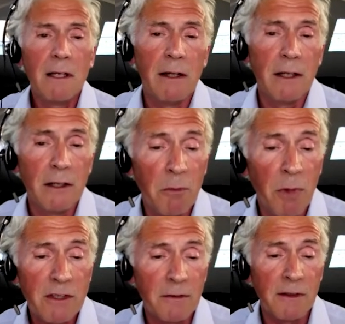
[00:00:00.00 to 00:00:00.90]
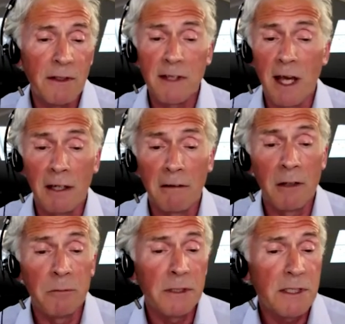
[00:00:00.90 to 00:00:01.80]
And at the bottom of the
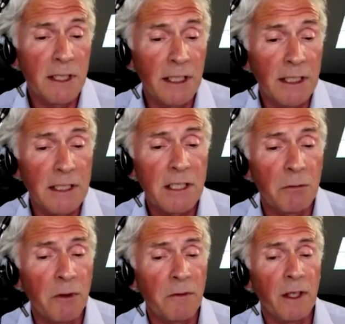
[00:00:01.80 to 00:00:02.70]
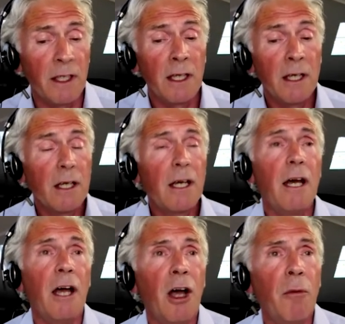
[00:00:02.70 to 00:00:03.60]
diagram, you see some of the
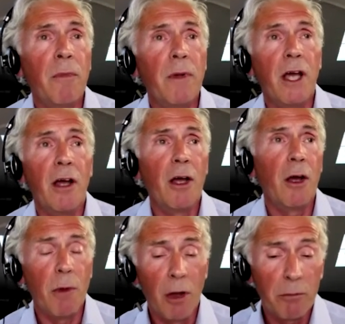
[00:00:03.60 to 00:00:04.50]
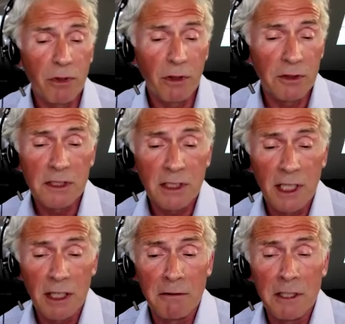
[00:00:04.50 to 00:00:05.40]
um, uh, uh, uh, product
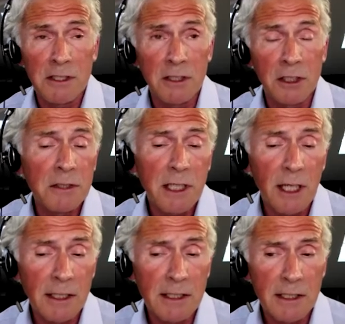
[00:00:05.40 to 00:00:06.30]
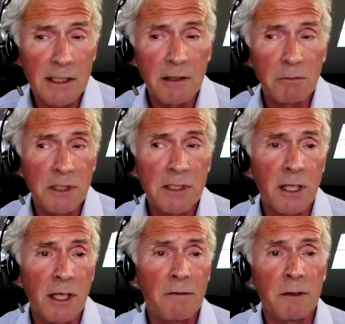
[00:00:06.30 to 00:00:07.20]
areas and use cases that we're
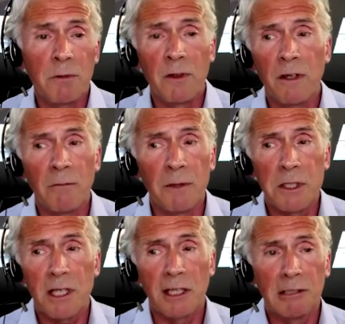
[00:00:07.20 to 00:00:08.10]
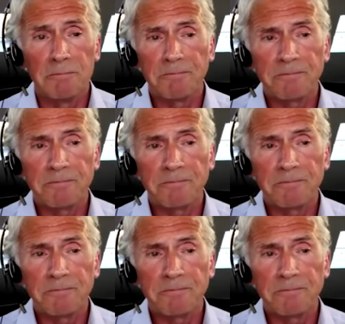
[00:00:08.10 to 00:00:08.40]
serving with the omni-channel.